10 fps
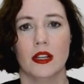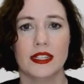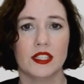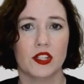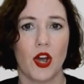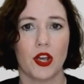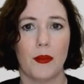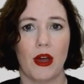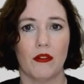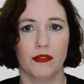Let's talk
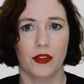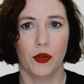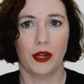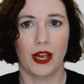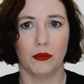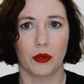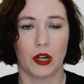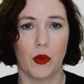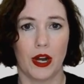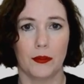about flow-down
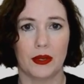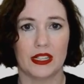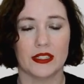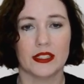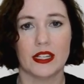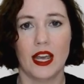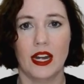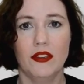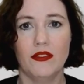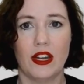requirements.
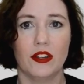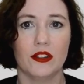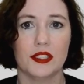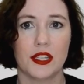Any vendors,